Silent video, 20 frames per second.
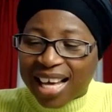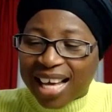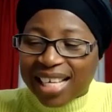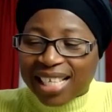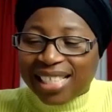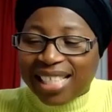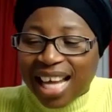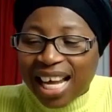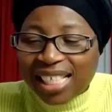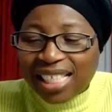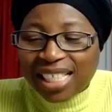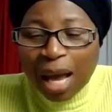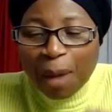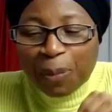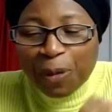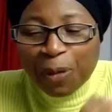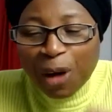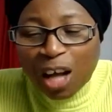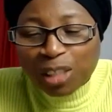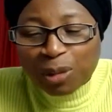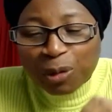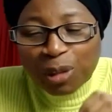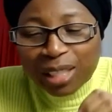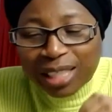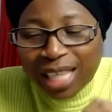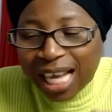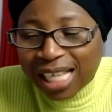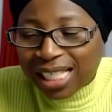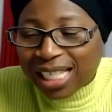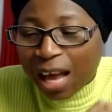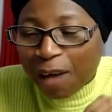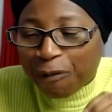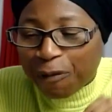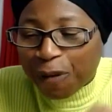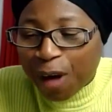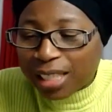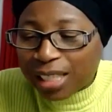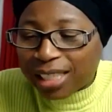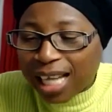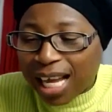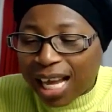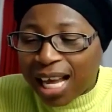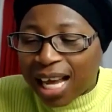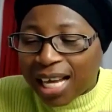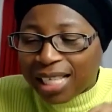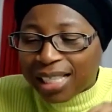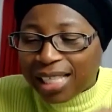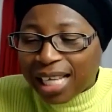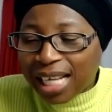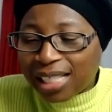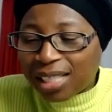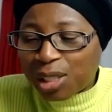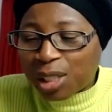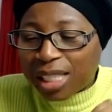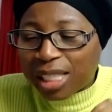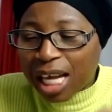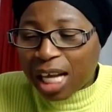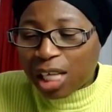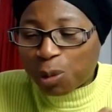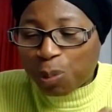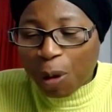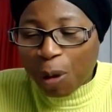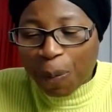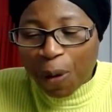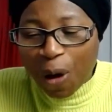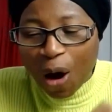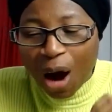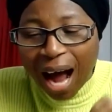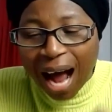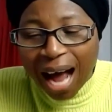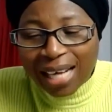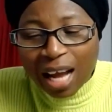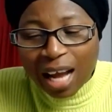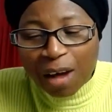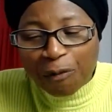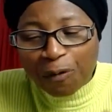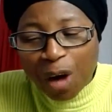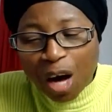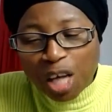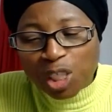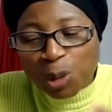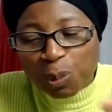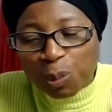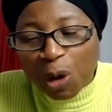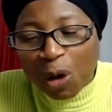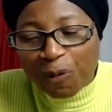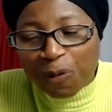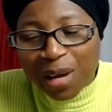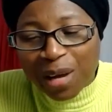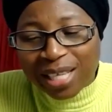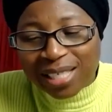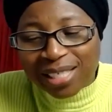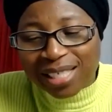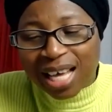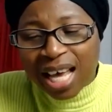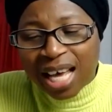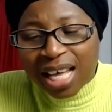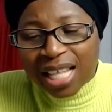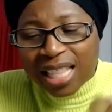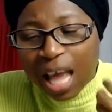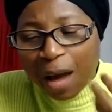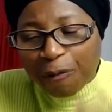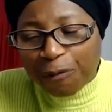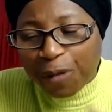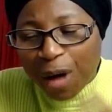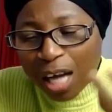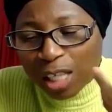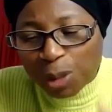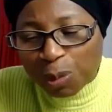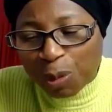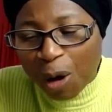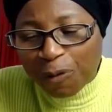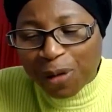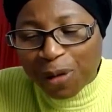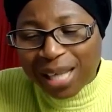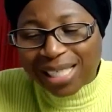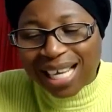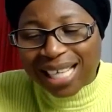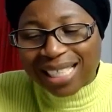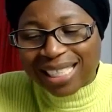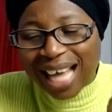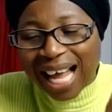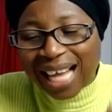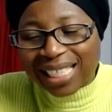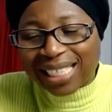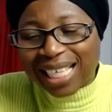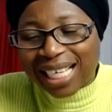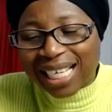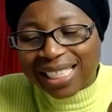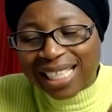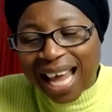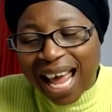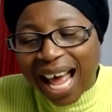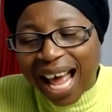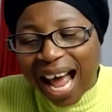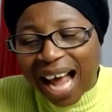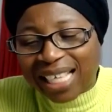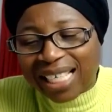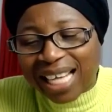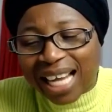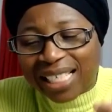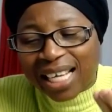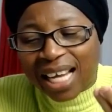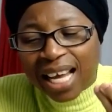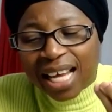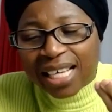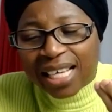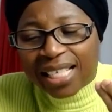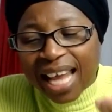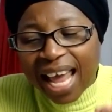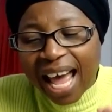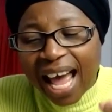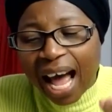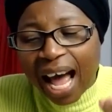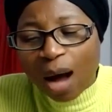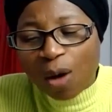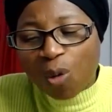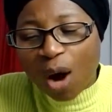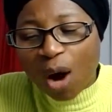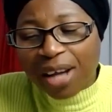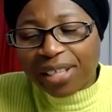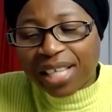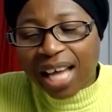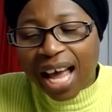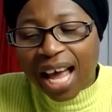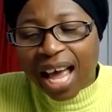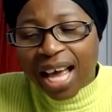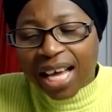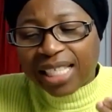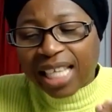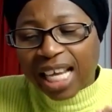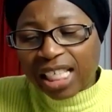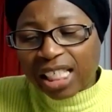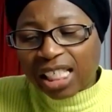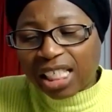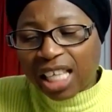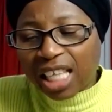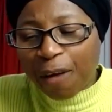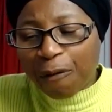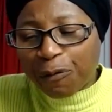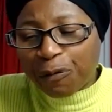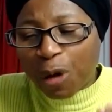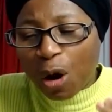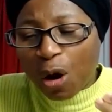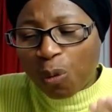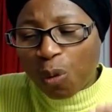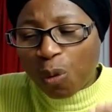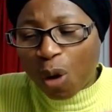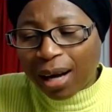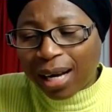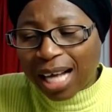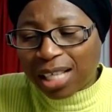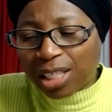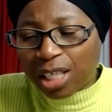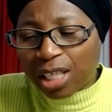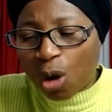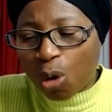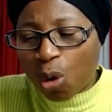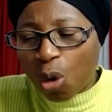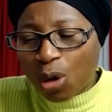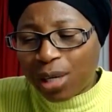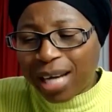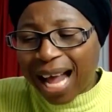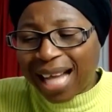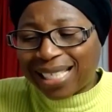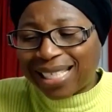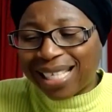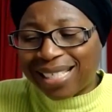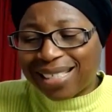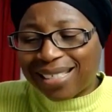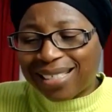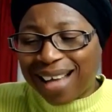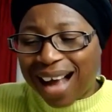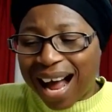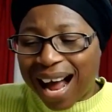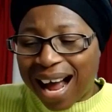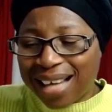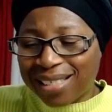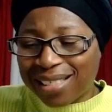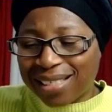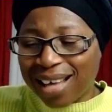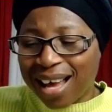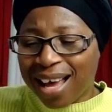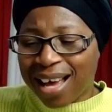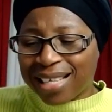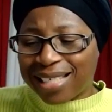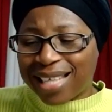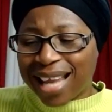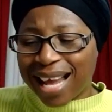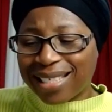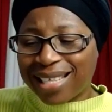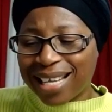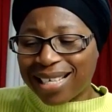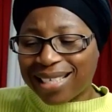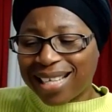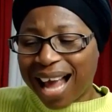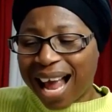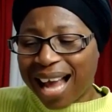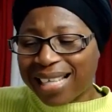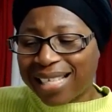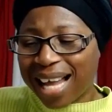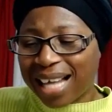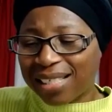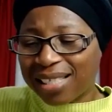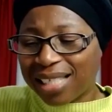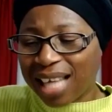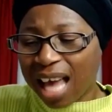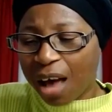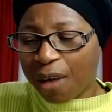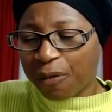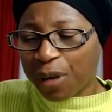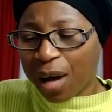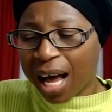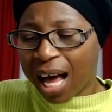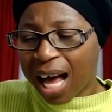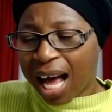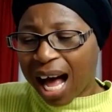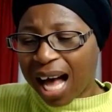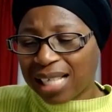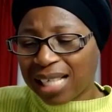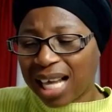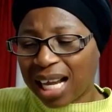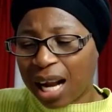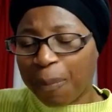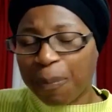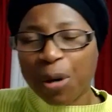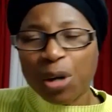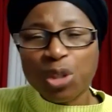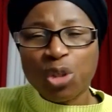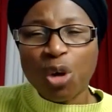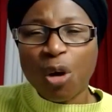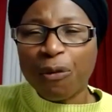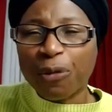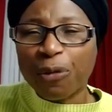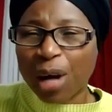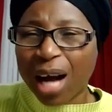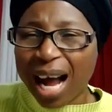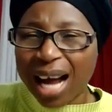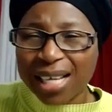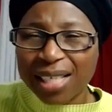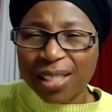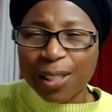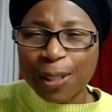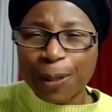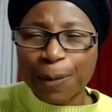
This, this, this, these people are the false prophets. The false prophets that they are the they are what uh, deceitful workers who they disguise. They disguise themselves as an apostle of Christ.